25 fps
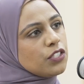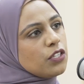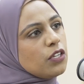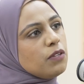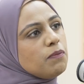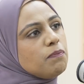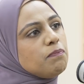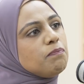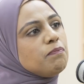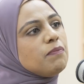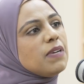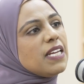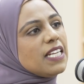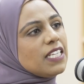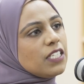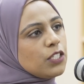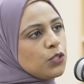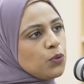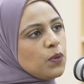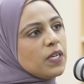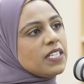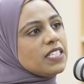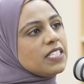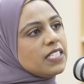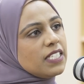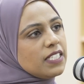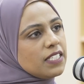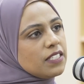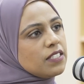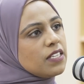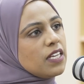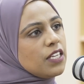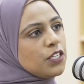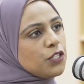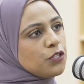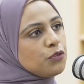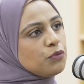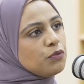it's mid-20th
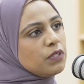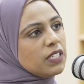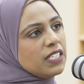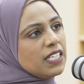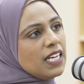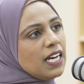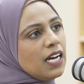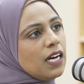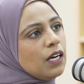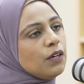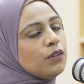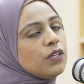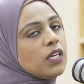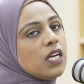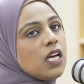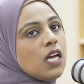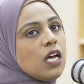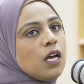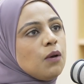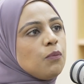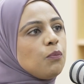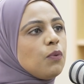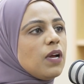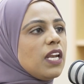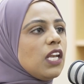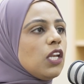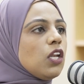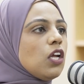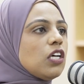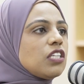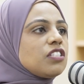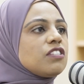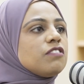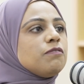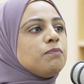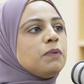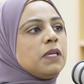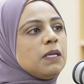century now, when
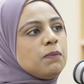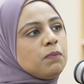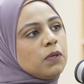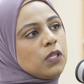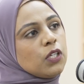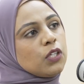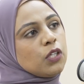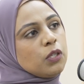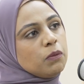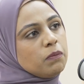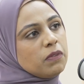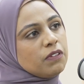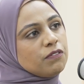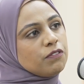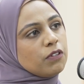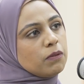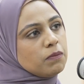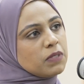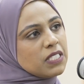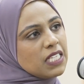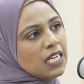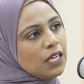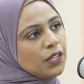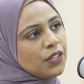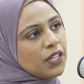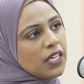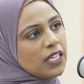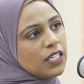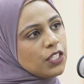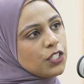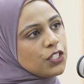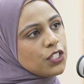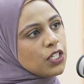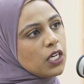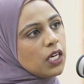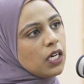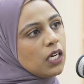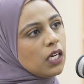lots of people are coming from South
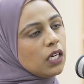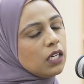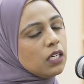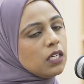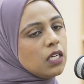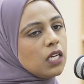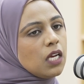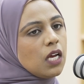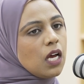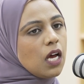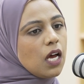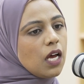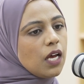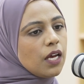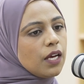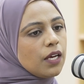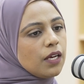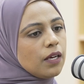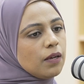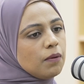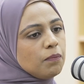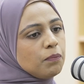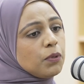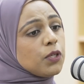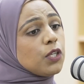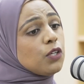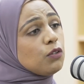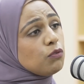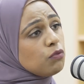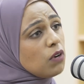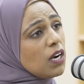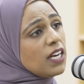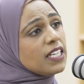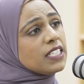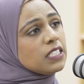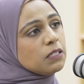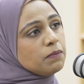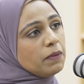Asia. But you're
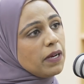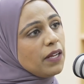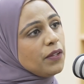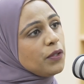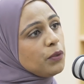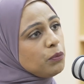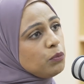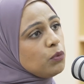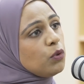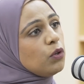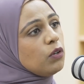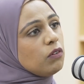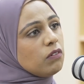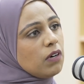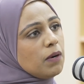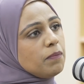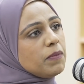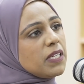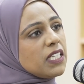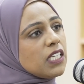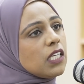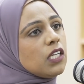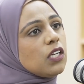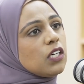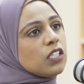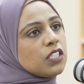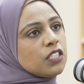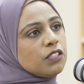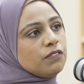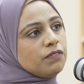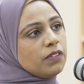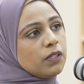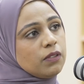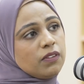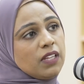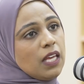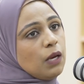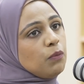right about the war. A lot of
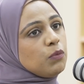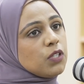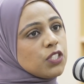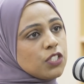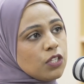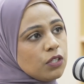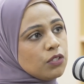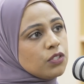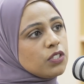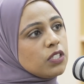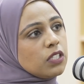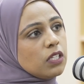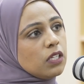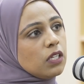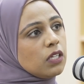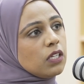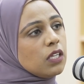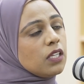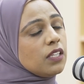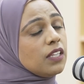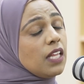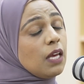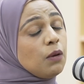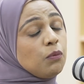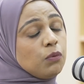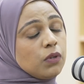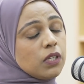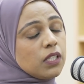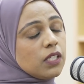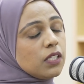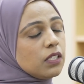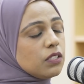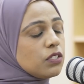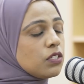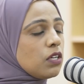it, they were